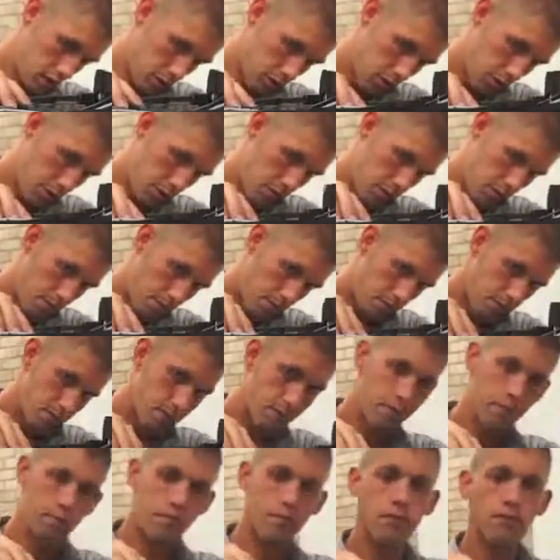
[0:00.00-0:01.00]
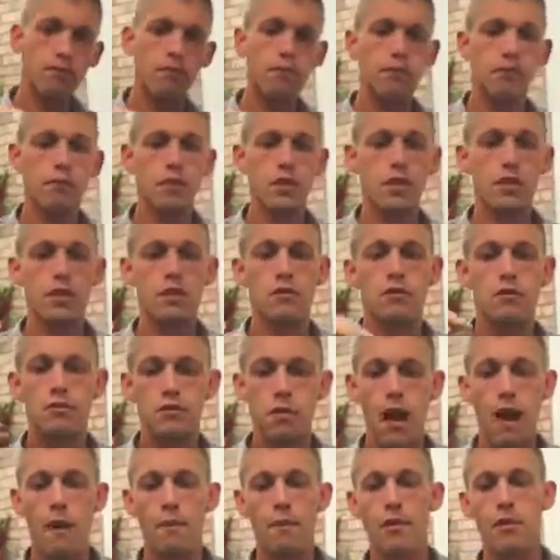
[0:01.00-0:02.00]
simply just
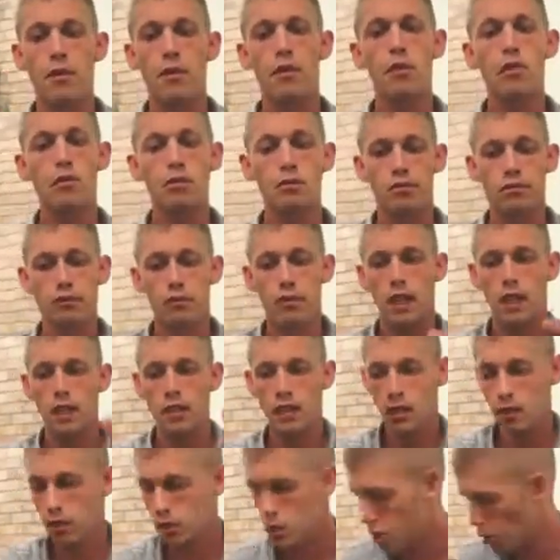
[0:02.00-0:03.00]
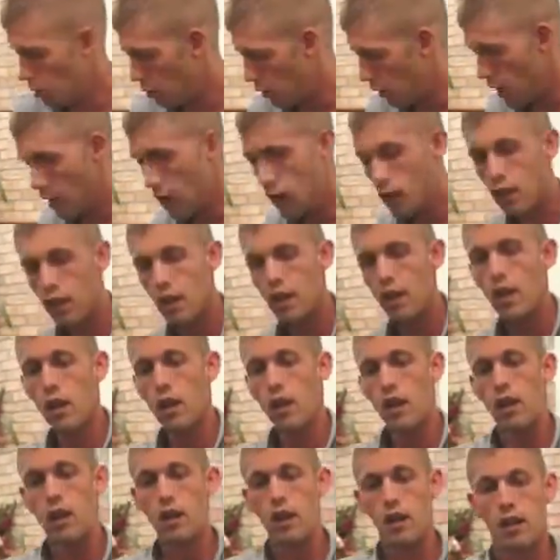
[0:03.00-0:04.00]
pop through and they'll show there.
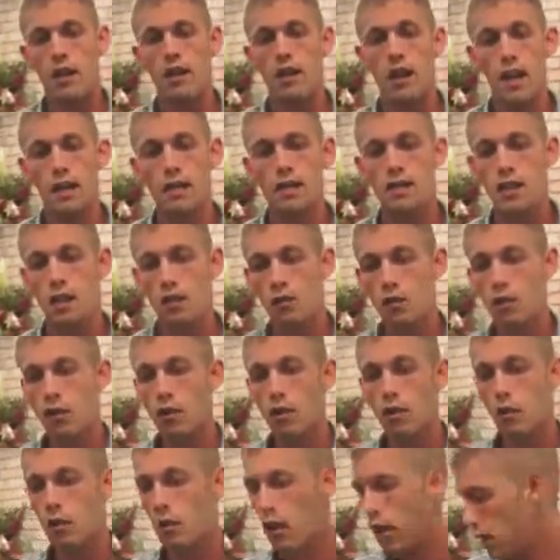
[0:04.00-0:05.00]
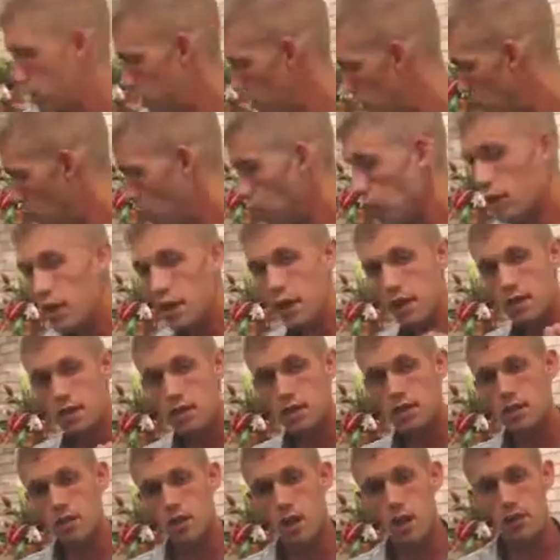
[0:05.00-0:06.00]
Next thing we're going to want to do is